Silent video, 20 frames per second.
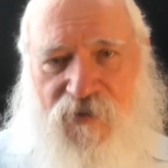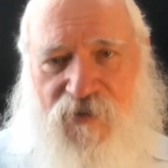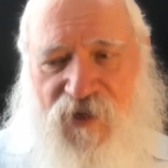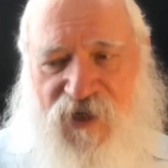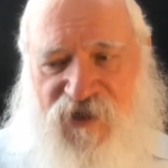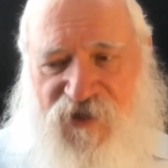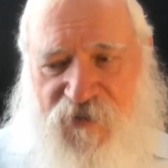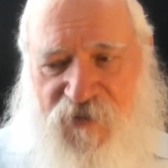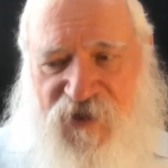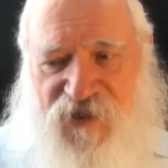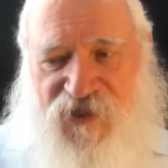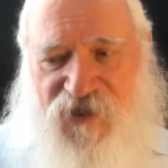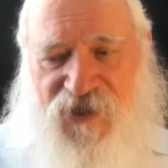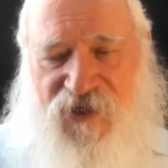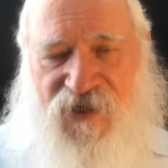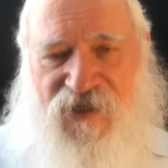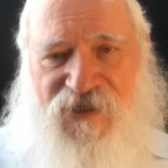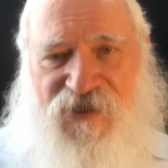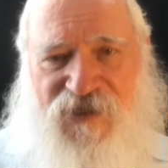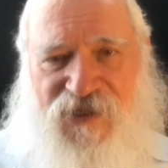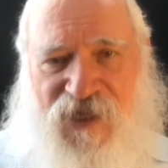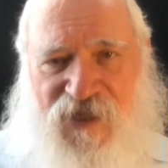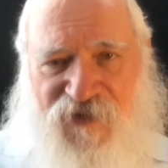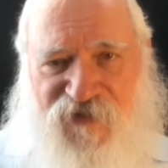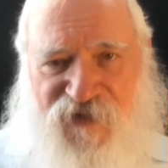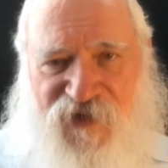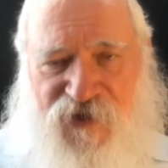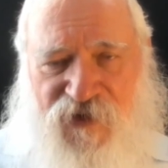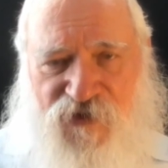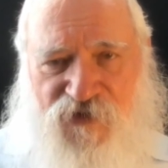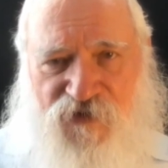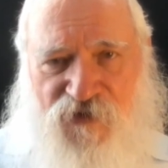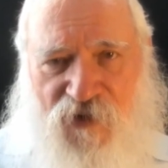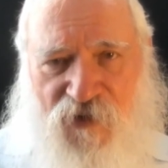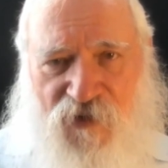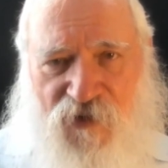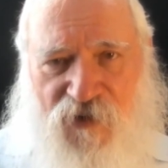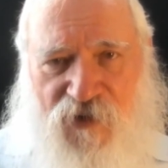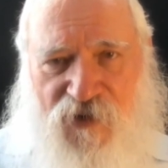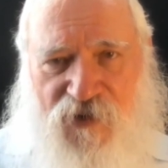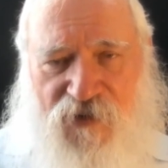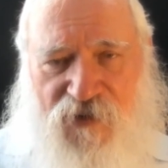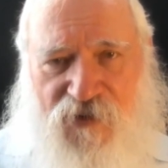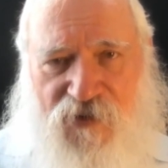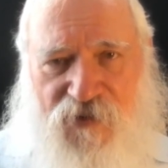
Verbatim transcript: What's missing is self-control.